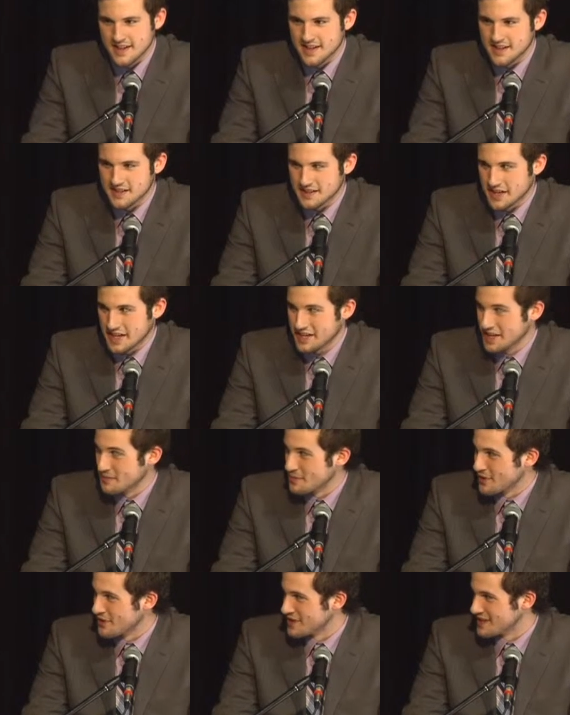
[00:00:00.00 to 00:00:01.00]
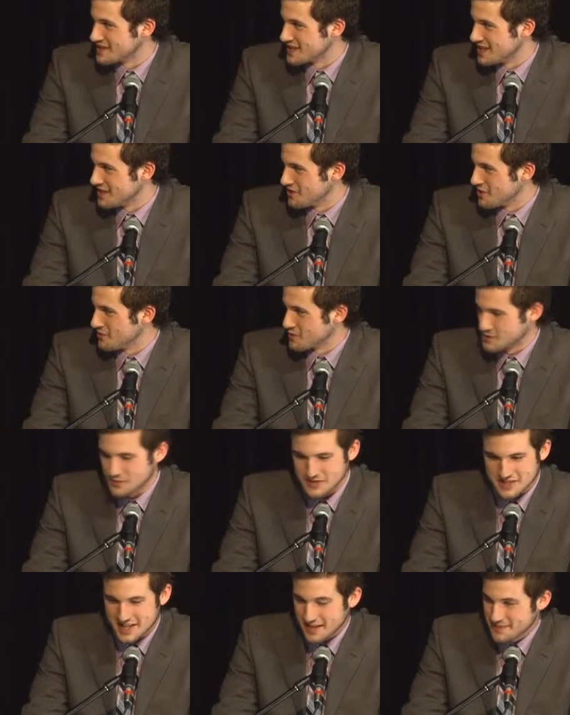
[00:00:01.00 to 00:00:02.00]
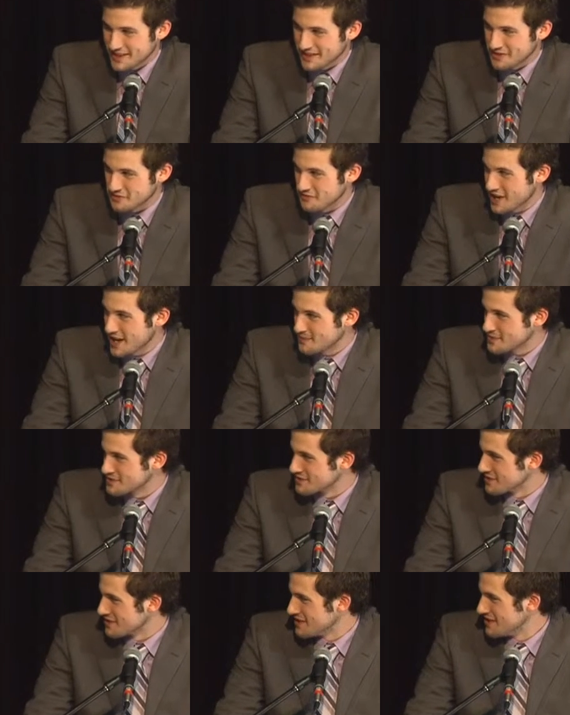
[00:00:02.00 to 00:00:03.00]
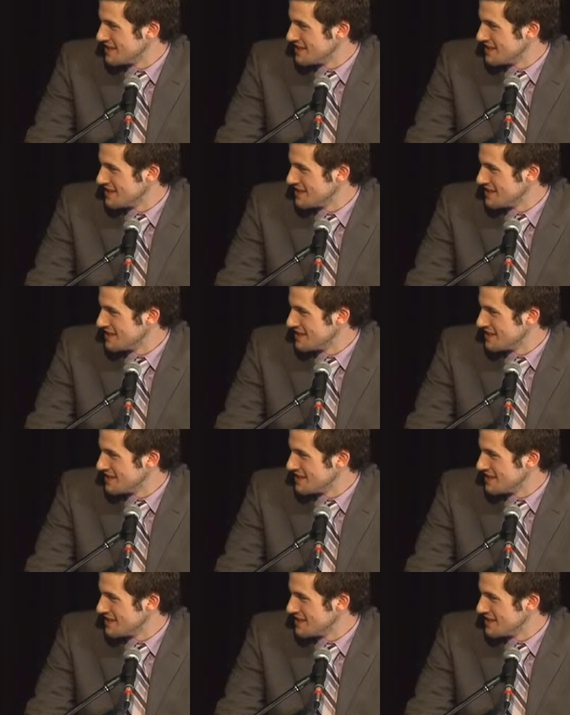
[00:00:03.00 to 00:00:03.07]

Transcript: and the late night parties. I appreciate the